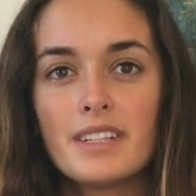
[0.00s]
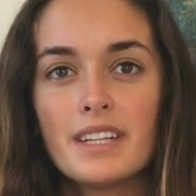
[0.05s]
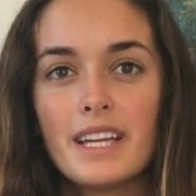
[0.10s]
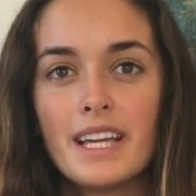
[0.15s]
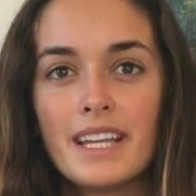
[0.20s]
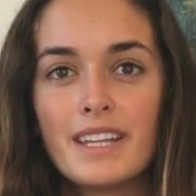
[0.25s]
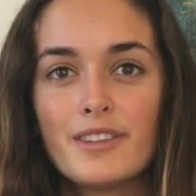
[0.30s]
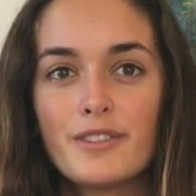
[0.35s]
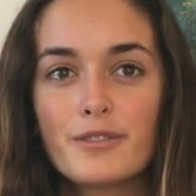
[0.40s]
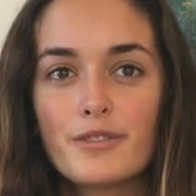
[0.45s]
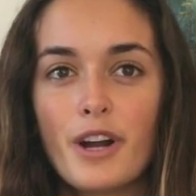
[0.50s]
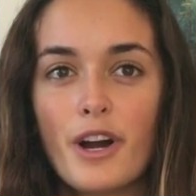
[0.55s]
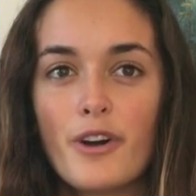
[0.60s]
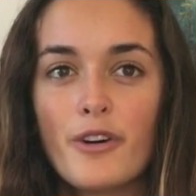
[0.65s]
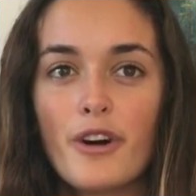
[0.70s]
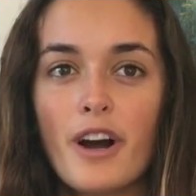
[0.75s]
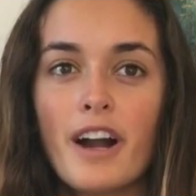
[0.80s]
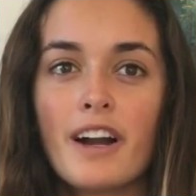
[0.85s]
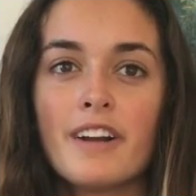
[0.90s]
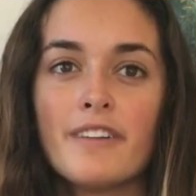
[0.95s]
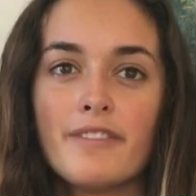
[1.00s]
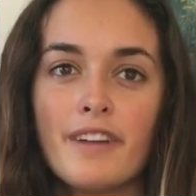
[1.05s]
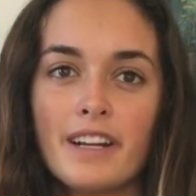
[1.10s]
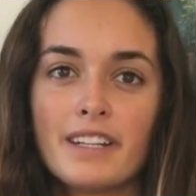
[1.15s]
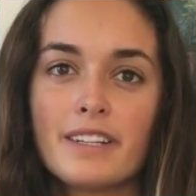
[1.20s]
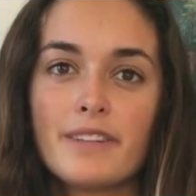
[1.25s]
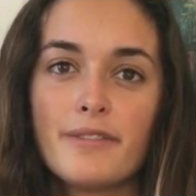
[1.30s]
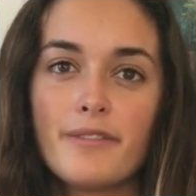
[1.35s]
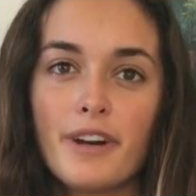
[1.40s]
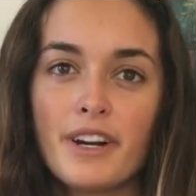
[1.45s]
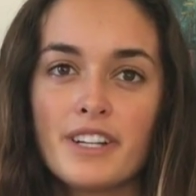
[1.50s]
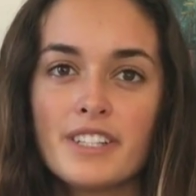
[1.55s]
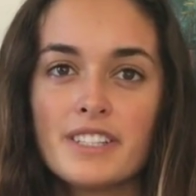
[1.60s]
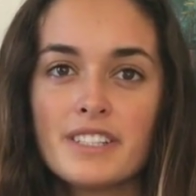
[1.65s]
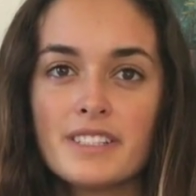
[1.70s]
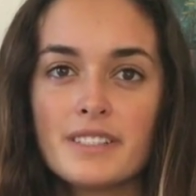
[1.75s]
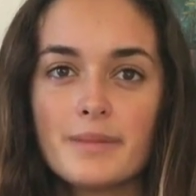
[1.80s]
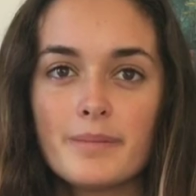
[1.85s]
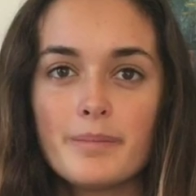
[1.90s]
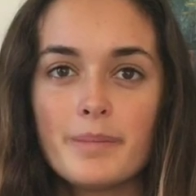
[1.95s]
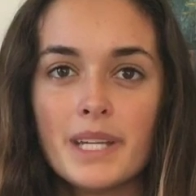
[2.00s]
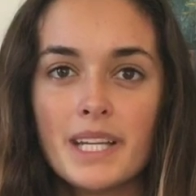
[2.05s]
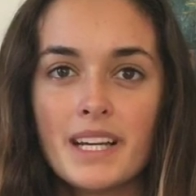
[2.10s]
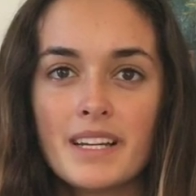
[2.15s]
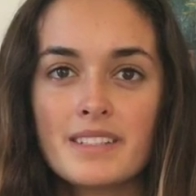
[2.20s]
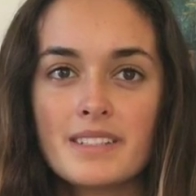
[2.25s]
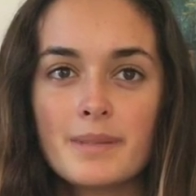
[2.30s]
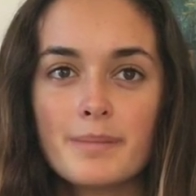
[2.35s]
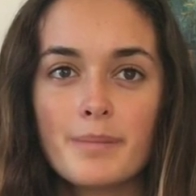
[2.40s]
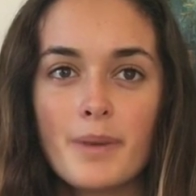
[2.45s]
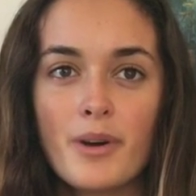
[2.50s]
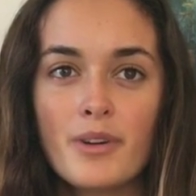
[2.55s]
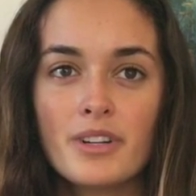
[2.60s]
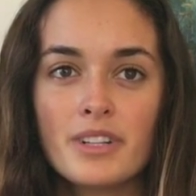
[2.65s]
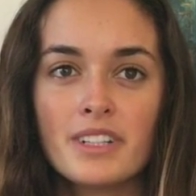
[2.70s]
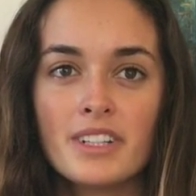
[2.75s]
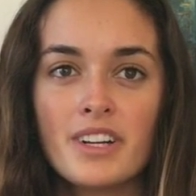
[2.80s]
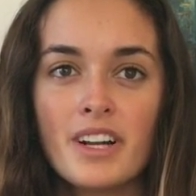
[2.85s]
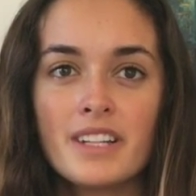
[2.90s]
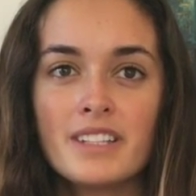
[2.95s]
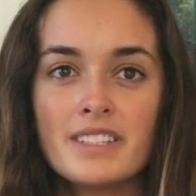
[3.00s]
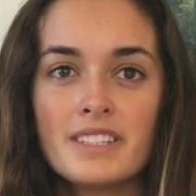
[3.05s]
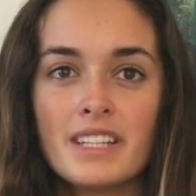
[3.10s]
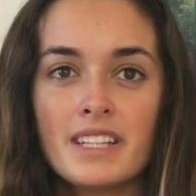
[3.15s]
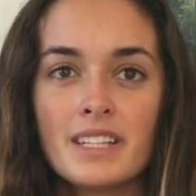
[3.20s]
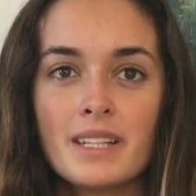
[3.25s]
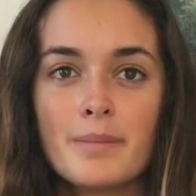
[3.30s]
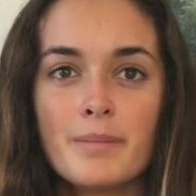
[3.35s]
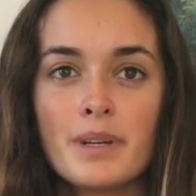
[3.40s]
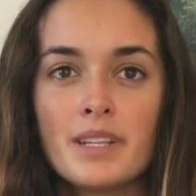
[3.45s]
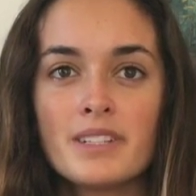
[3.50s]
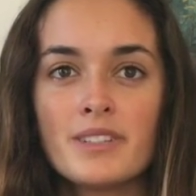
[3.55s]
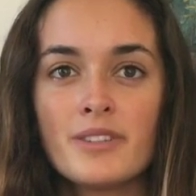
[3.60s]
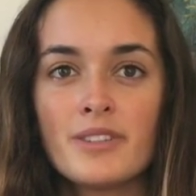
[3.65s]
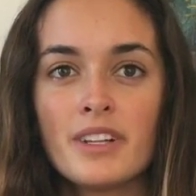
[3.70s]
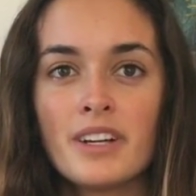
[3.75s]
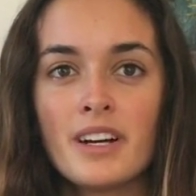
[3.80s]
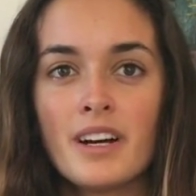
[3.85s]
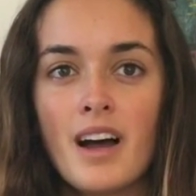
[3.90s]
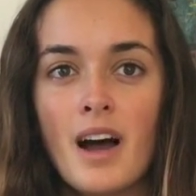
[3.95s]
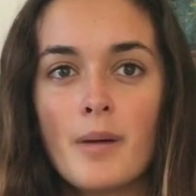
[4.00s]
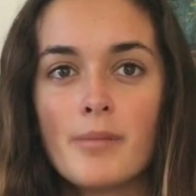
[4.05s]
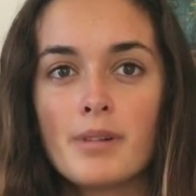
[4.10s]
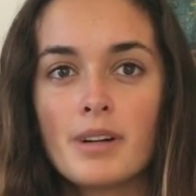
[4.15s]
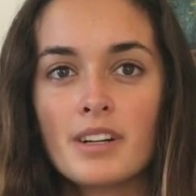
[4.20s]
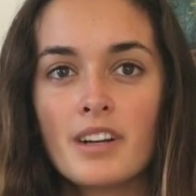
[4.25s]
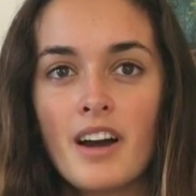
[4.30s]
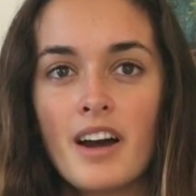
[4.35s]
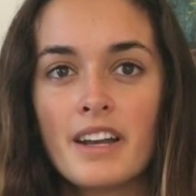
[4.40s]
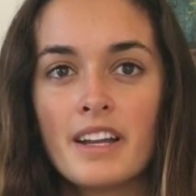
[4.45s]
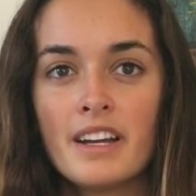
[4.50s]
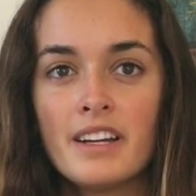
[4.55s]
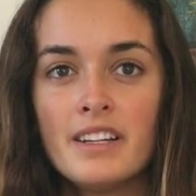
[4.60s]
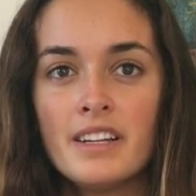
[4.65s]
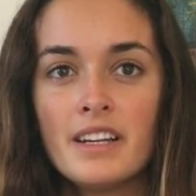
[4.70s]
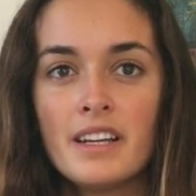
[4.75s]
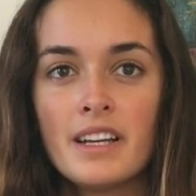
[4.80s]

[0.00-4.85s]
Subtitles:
and throat are affected first because the motor neurons in the medulla oblongata,